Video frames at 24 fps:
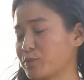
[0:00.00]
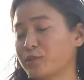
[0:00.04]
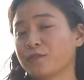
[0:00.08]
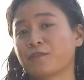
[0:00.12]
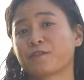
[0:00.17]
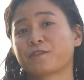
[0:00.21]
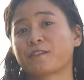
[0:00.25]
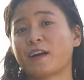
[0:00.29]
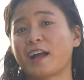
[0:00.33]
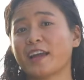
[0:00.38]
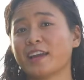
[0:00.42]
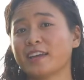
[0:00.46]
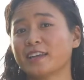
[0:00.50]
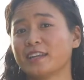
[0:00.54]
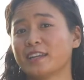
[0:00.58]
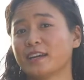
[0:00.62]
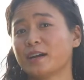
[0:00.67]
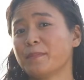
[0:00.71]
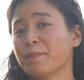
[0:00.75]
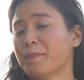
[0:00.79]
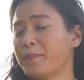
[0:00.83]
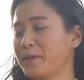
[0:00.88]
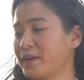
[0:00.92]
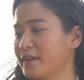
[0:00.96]
We'll fry it
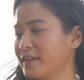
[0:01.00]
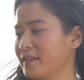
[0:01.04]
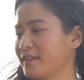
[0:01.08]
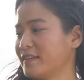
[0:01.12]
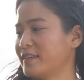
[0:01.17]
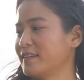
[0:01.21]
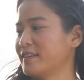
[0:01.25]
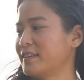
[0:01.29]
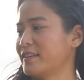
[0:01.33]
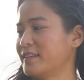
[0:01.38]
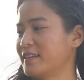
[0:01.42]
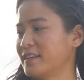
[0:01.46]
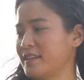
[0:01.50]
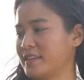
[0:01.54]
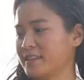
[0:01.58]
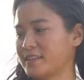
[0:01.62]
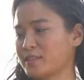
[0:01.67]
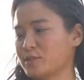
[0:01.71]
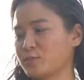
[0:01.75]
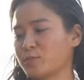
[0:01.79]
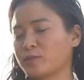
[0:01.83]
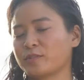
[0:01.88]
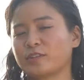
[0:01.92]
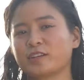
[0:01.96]
up.
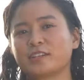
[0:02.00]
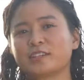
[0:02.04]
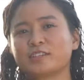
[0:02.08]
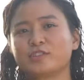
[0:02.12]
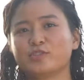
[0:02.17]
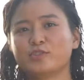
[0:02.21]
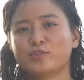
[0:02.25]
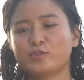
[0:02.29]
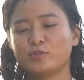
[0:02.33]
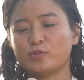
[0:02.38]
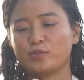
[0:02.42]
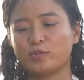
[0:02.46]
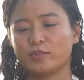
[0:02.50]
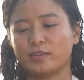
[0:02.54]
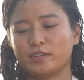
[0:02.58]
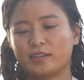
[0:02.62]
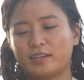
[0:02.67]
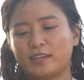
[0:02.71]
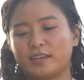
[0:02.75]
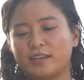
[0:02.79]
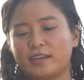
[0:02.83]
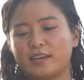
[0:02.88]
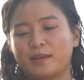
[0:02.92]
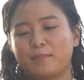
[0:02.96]
As we're gonna do,
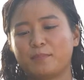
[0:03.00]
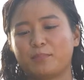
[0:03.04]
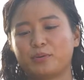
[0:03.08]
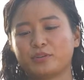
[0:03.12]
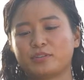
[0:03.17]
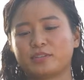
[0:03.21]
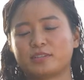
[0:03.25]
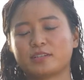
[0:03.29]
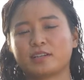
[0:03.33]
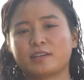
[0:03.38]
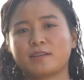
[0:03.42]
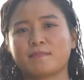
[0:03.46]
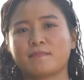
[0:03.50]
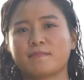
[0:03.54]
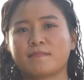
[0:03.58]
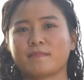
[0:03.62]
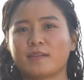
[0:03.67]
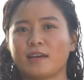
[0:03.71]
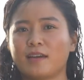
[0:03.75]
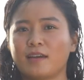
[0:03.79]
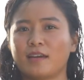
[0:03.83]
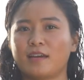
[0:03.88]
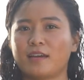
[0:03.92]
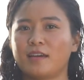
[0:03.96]
put
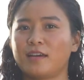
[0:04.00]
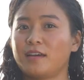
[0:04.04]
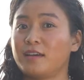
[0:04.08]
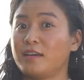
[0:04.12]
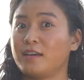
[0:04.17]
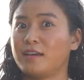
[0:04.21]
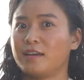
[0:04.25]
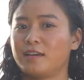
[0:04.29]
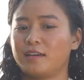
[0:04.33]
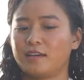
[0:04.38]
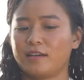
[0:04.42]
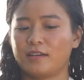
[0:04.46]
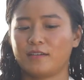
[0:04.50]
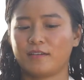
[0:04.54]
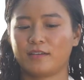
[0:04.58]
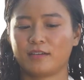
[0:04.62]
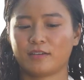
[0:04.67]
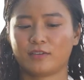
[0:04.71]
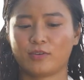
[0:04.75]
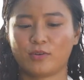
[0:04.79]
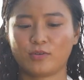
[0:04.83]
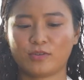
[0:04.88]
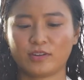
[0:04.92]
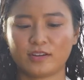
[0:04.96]
some
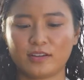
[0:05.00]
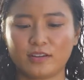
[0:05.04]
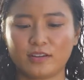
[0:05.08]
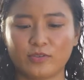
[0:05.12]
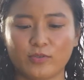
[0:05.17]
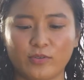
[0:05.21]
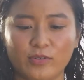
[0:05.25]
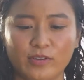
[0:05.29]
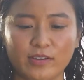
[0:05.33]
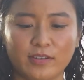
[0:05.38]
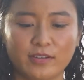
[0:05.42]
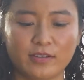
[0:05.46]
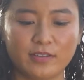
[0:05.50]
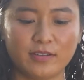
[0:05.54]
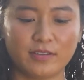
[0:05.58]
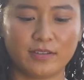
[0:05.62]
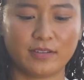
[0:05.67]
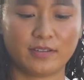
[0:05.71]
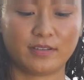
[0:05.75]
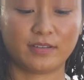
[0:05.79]
coconut oil